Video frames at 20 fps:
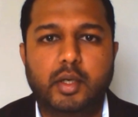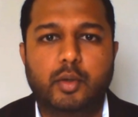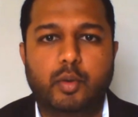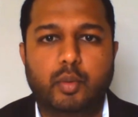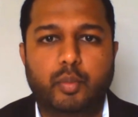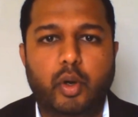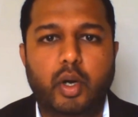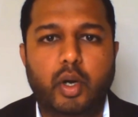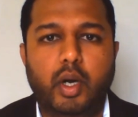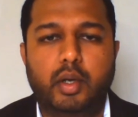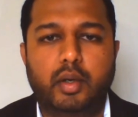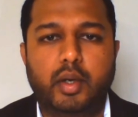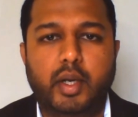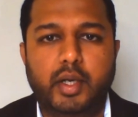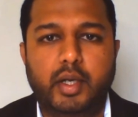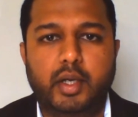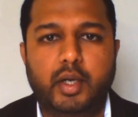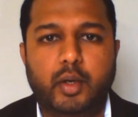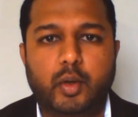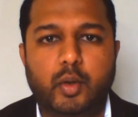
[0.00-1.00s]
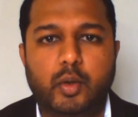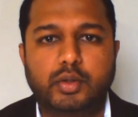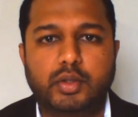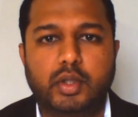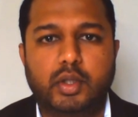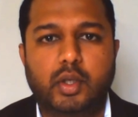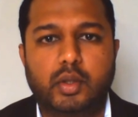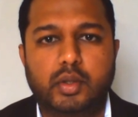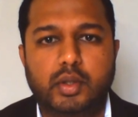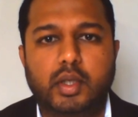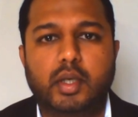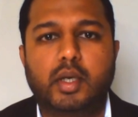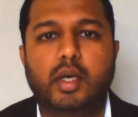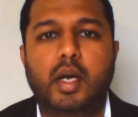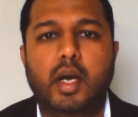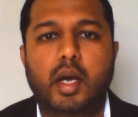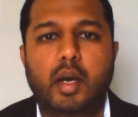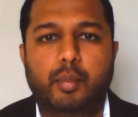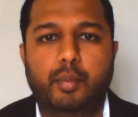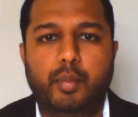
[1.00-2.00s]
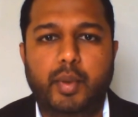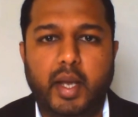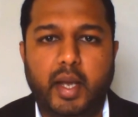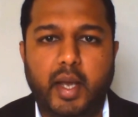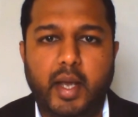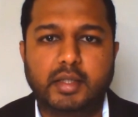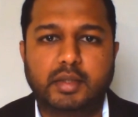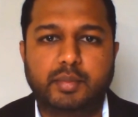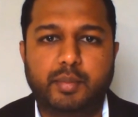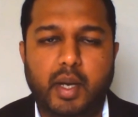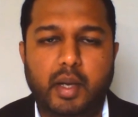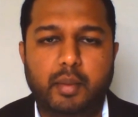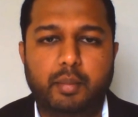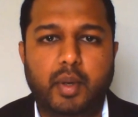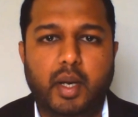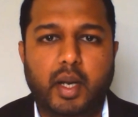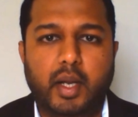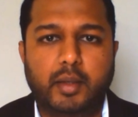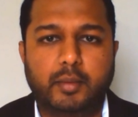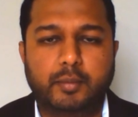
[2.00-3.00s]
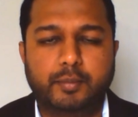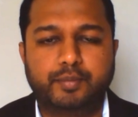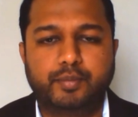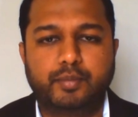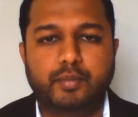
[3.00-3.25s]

to monitor any corrosion on the case pipeline.